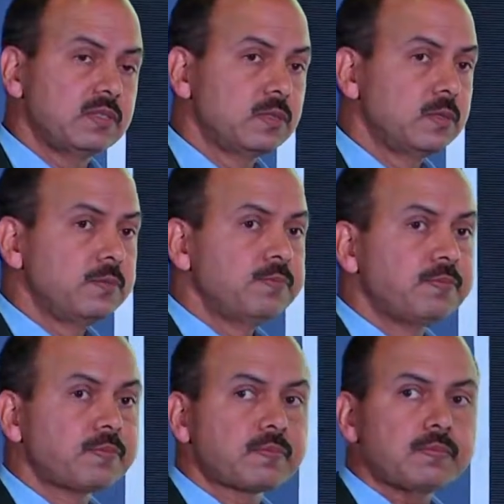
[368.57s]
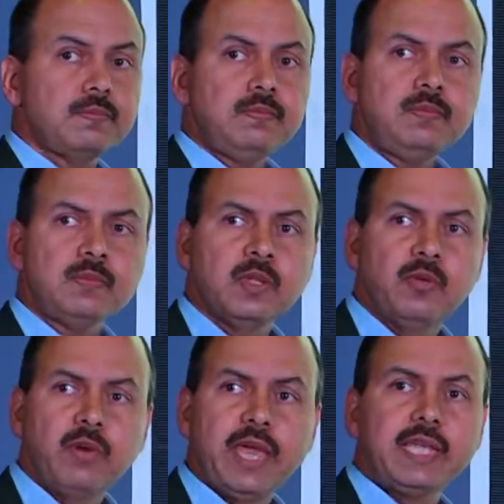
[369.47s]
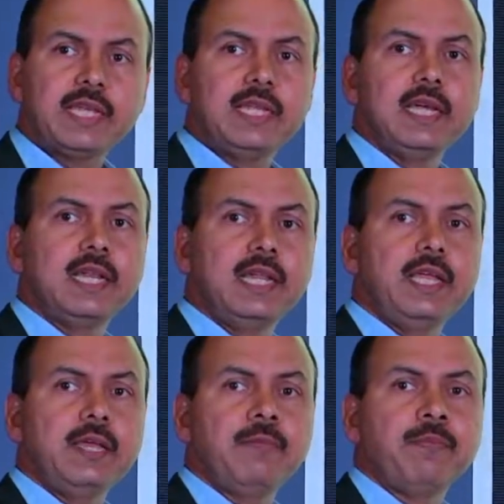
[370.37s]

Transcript: So very clearly